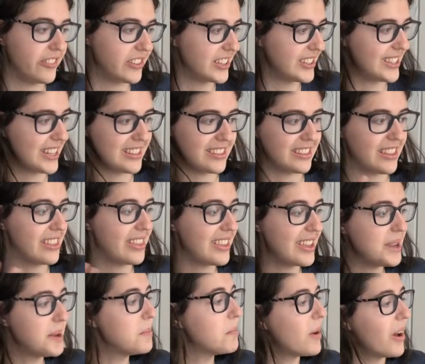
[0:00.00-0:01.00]
because that's the
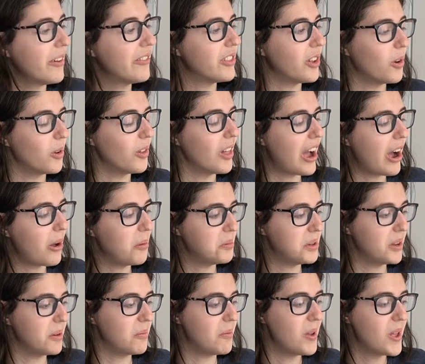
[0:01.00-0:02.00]
theme of the whole
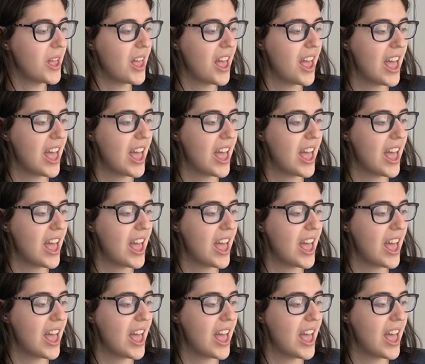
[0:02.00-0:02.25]
album.